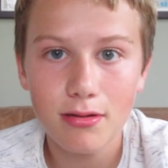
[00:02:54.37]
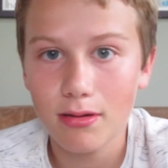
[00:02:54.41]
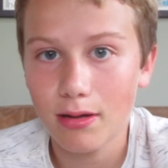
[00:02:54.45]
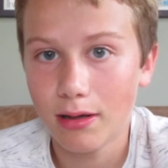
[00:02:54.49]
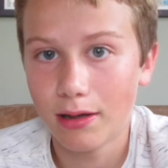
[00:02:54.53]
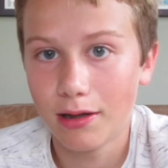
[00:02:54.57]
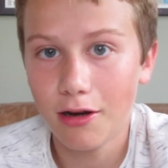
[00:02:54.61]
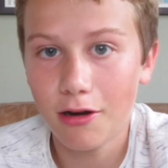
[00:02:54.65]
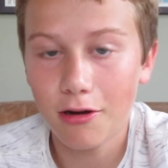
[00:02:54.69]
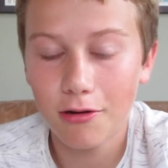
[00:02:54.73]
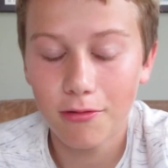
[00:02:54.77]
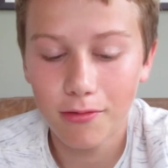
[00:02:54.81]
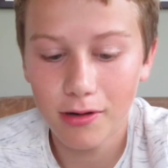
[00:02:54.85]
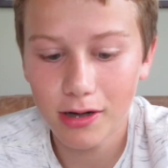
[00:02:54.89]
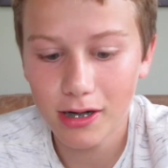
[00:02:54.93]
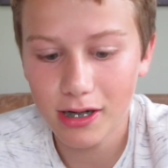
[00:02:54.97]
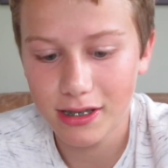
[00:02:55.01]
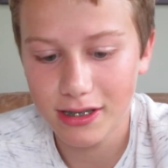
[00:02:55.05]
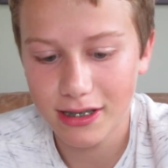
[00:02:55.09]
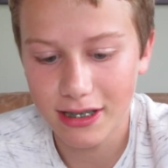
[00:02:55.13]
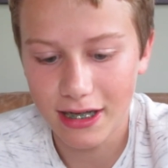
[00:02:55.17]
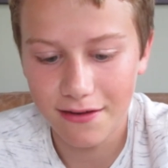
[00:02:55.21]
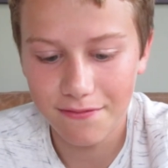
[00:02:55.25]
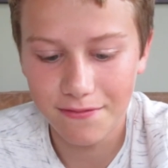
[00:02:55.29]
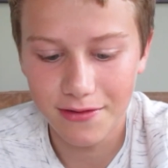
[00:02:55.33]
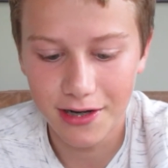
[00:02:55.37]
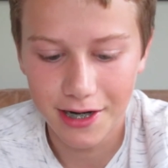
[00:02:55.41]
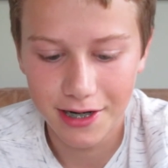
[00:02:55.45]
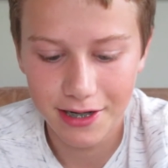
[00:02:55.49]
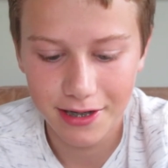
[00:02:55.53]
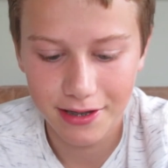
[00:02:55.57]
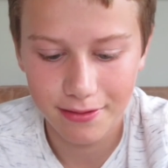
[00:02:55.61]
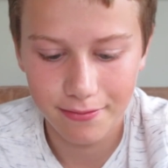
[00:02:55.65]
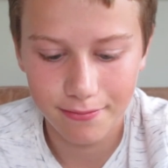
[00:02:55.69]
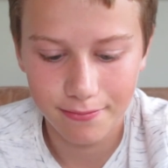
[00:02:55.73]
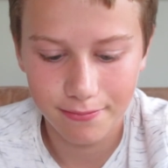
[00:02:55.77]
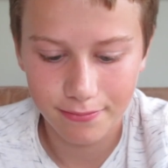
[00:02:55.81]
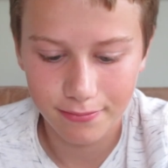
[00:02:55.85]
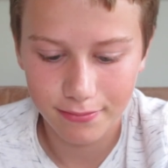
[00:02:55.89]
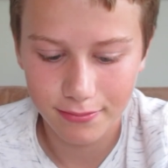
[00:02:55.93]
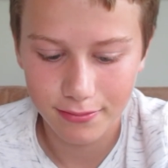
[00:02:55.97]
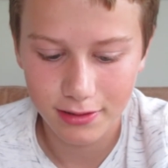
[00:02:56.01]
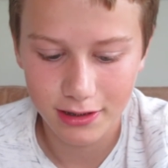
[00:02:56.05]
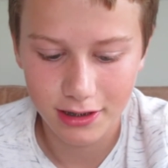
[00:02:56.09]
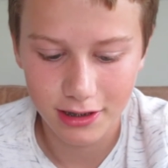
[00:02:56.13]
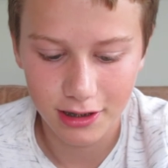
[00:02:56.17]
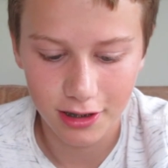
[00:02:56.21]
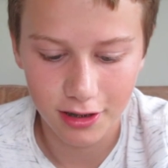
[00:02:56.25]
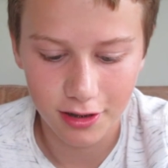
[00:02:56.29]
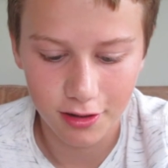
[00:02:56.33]
I know it works. I've done it.
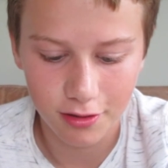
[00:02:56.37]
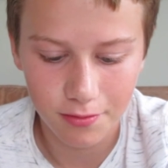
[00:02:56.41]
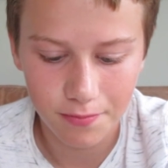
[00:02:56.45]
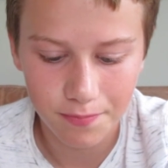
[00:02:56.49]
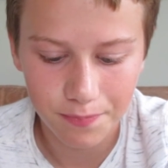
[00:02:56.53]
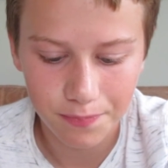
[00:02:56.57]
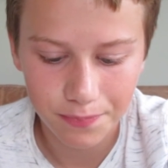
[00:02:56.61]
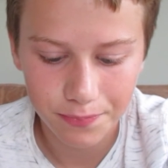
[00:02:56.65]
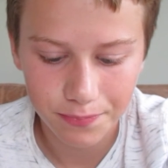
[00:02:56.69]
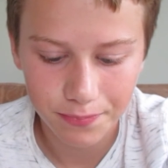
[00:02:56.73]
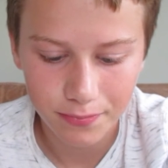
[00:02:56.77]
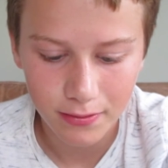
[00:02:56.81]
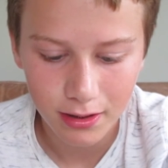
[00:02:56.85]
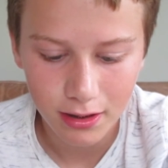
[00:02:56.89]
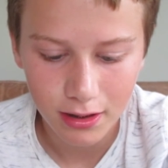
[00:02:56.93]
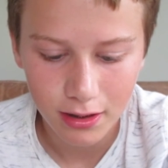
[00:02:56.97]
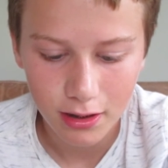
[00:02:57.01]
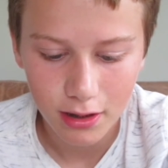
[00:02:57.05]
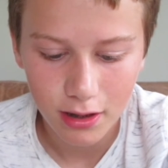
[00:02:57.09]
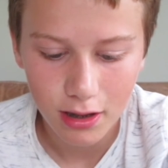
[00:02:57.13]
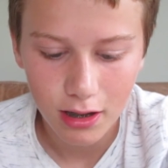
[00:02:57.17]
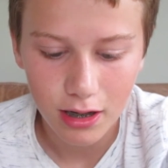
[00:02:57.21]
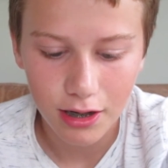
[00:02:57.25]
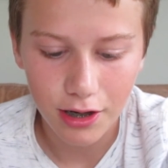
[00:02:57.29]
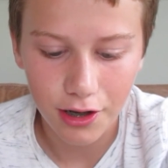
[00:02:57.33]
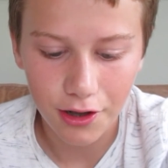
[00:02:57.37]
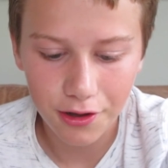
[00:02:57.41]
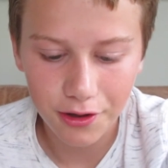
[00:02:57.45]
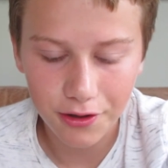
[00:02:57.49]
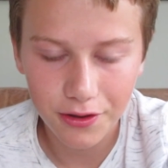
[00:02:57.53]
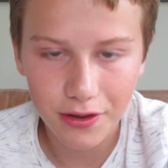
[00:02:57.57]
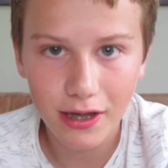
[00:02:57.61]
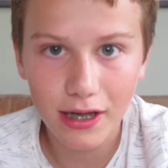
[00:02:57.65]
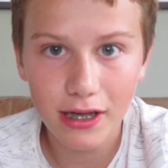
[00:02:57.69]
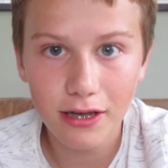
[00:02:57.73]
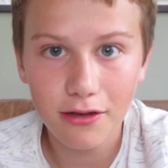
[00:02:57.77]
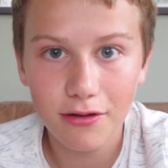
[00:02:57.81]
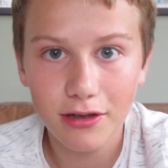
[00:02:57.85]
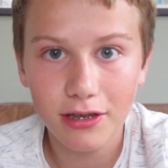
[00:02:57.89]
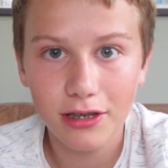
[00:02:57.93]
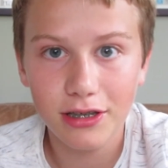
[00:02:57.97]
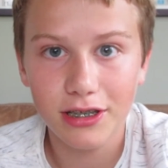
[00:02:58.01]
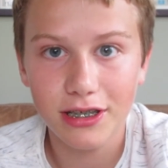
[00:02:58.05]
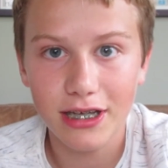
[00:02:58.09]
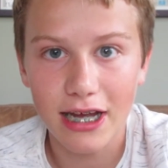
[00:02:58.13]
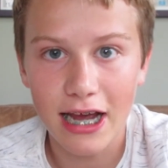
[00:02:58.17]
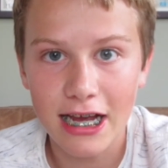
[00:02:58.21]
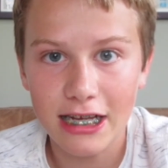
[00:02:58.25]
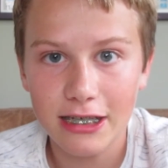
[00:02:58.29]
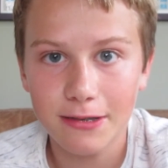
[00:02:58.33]
So another thing you can
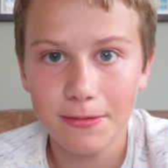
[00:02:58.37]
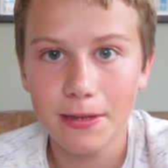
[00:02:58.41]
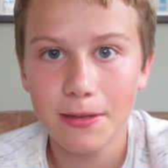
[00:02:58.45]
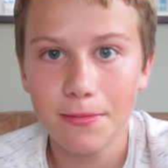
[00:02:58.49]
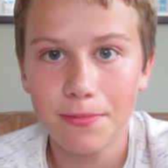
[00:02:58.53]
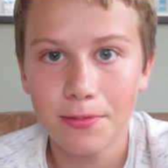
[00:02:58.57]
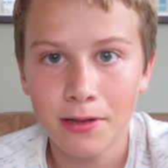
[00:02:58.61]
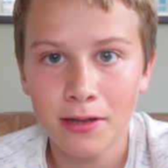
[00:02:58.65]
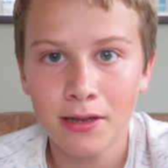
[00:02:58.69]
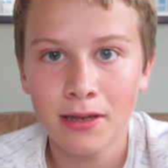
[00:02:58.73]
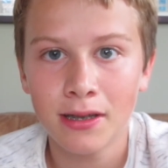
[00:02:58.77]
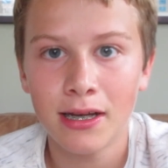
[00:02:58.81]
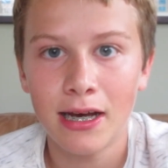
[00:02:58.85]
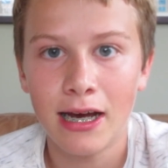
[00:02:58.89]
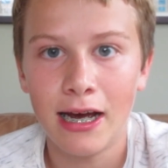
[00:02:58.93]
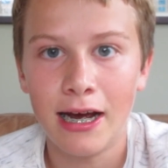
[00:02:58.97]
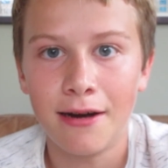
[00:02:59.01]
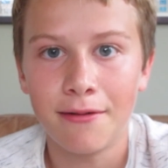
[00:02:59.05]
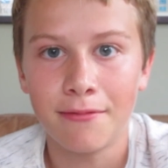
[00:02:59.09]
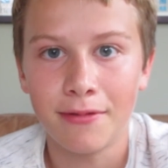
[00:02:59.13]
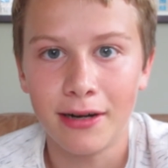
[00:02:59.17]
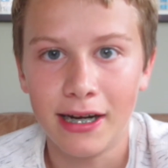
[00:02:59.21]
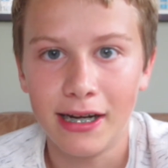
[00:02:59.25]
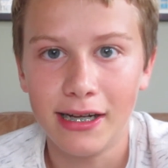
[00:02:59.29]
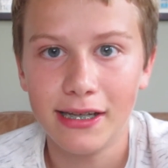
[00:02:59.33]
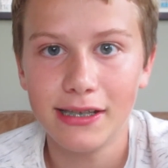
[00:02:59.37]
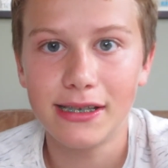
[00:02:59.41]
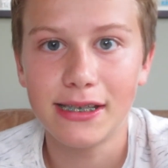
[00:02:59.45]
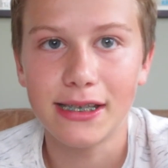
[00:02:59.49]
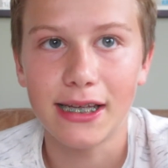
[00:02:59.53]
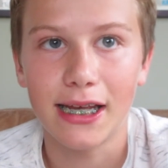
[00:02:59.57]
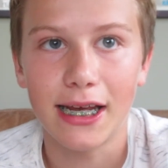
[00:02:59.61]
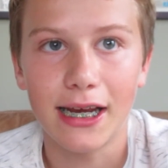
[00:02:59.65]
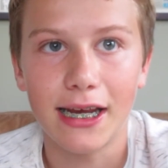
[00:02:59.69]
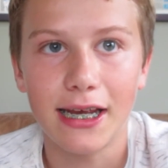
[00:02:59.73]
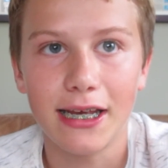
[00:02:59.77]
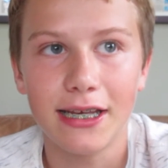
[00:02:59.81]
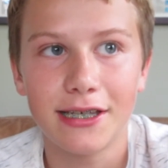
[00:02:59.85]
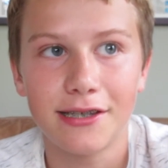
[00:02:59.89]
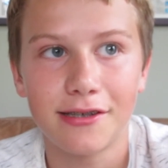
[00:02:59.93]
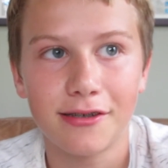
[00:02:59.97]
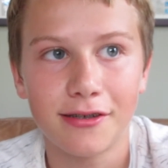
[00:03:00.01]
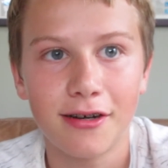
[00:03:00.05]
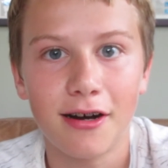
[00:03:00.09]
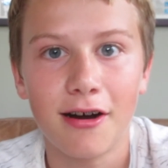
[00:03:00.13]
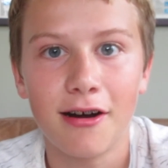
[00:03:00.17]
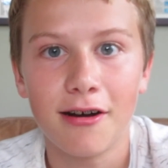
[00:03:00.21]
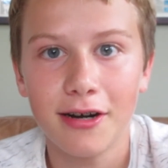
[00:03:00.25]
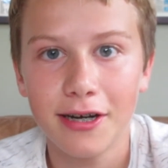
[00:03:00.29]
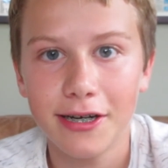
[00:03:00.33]
just ask people at raids, like, is
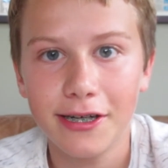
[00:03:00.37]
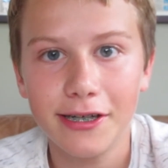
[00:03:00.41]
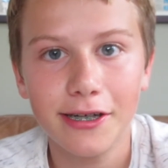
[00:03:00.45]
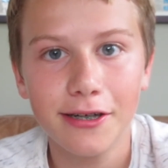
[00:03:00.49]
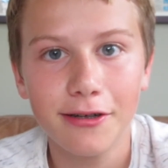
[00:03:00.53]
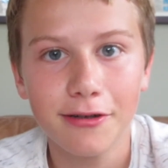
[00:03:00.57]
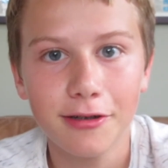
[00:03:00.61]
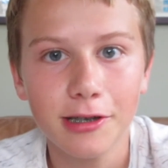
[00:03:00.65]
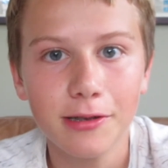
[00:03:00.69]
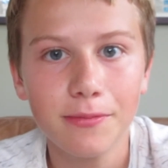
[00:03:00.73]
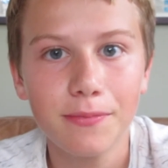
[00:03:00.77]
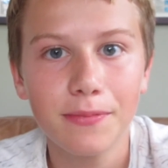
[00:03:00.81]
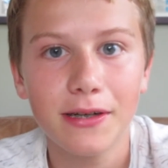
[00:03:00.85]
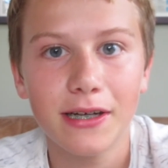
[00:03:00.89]
there already a group?